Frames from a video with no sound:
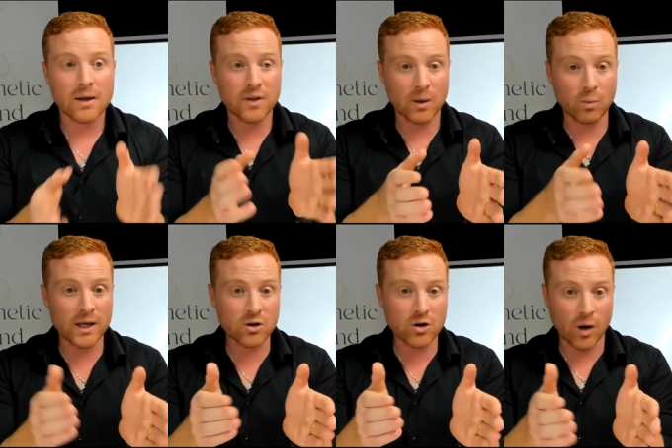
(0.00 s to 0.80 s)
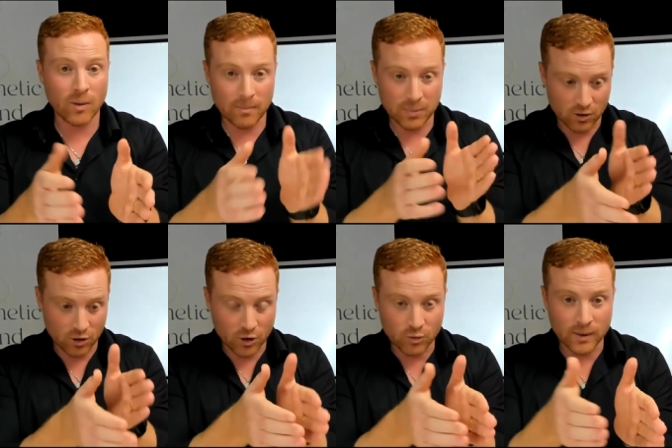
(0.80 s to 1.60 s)
Then we grow up and
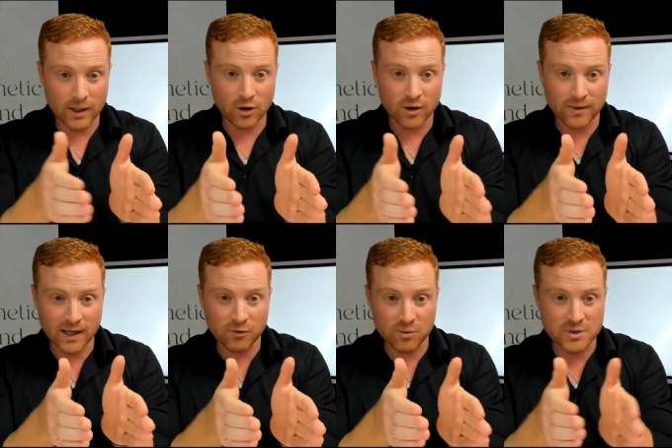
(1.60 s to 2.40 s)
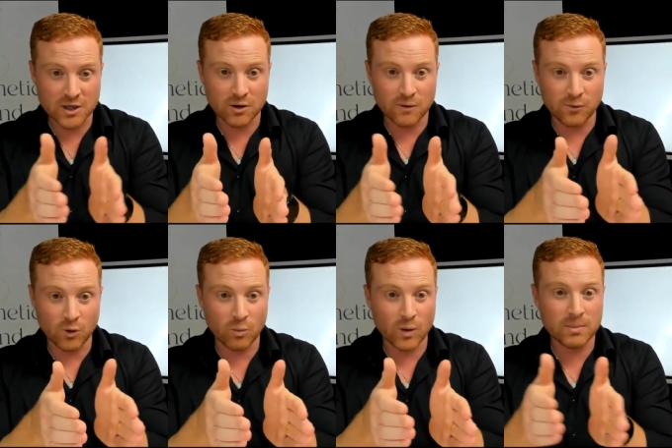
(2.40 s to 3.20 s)
learn what we learned there from 0 to
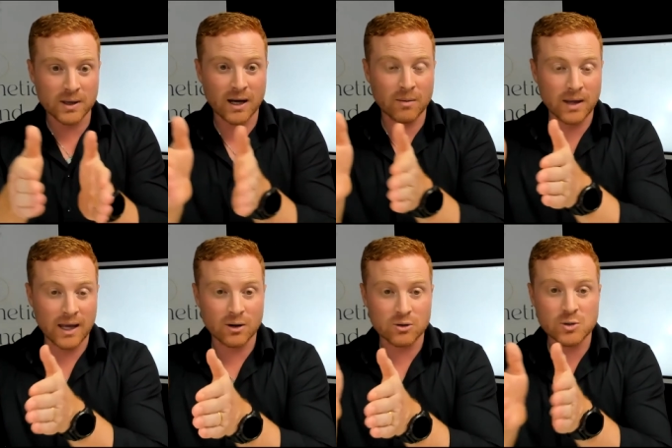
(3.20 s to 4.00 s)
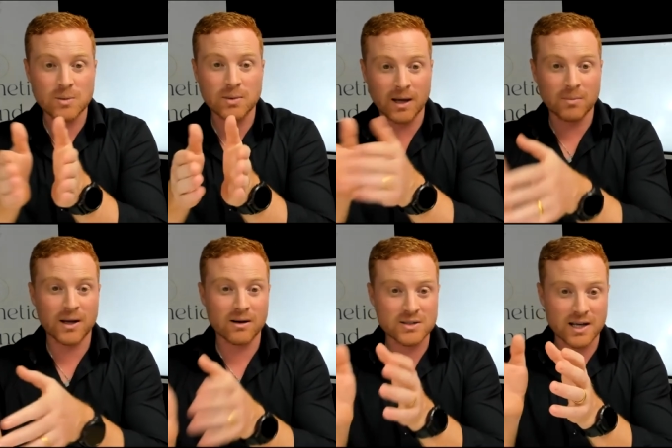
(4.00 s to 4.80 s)
4, and we become adults, we become
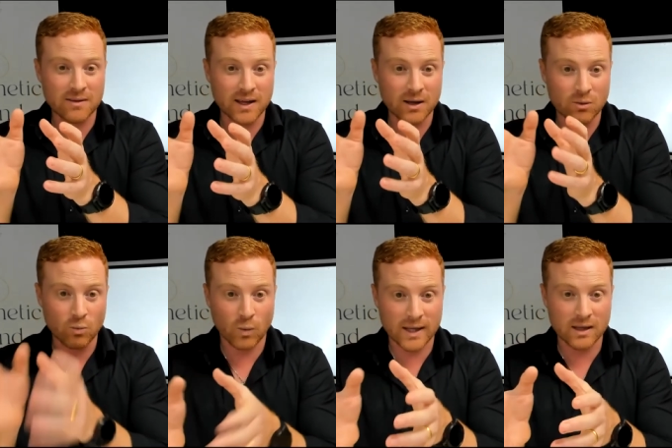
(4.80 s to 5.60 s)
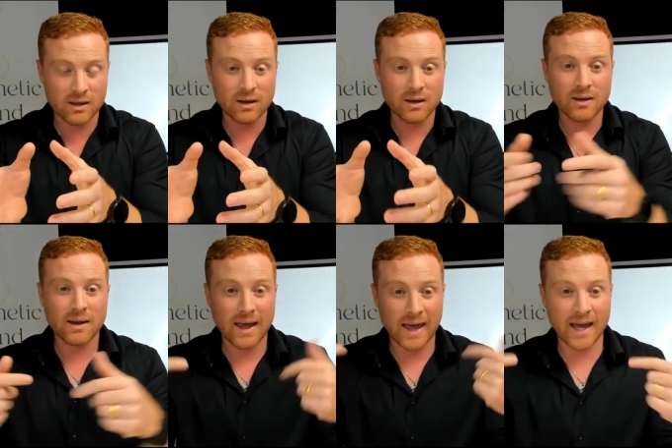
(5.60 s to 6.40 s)
parents, and then we,
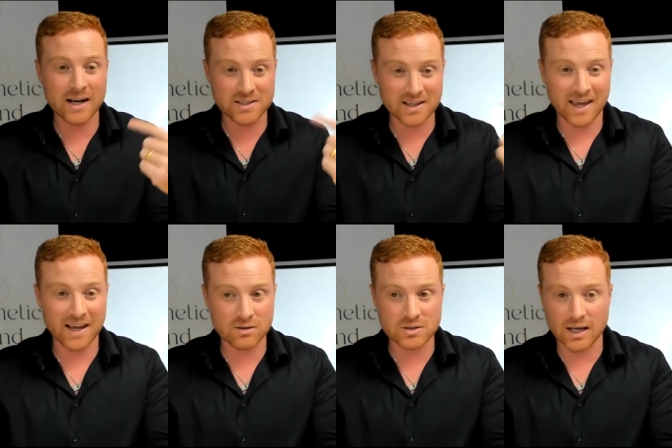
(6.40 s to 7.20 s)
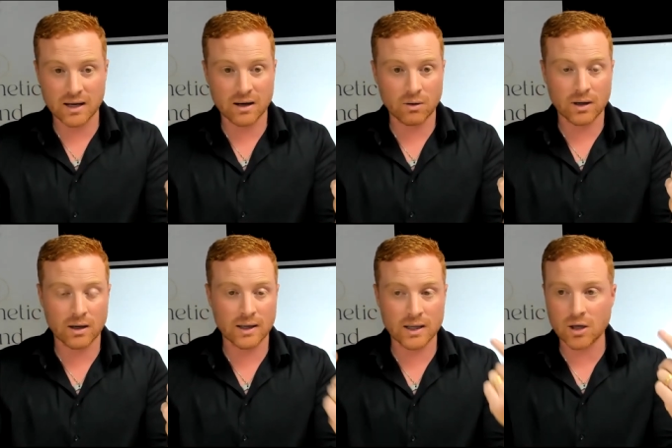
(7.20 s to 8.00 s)
acting out
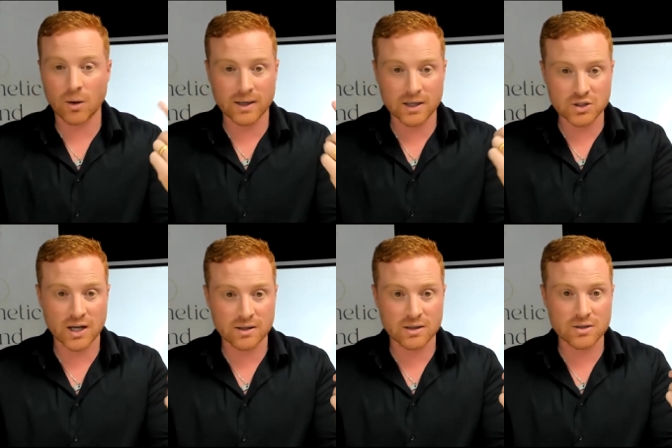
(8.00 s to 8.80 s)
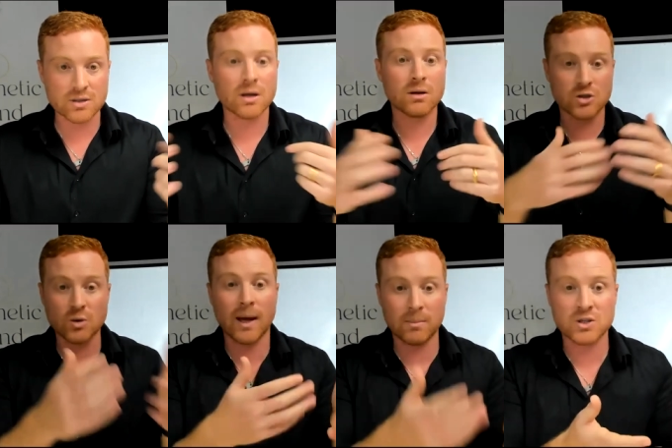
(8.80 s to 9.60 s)
our egoic agendas,
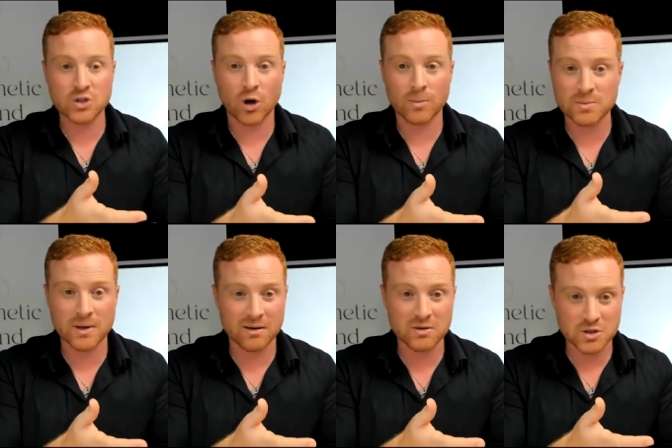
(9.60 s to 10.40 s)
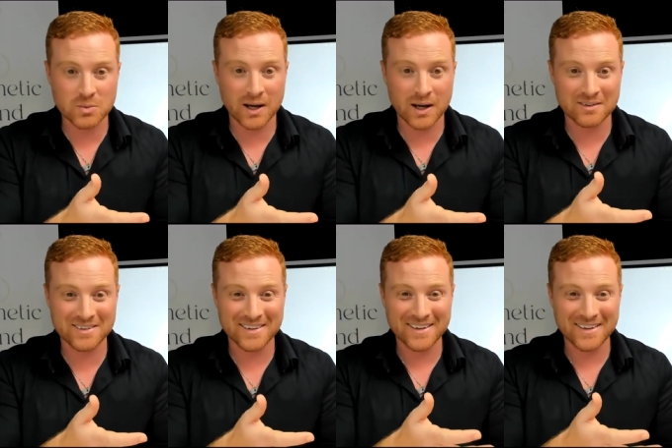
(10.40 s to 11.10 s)
do our best job as parents as well.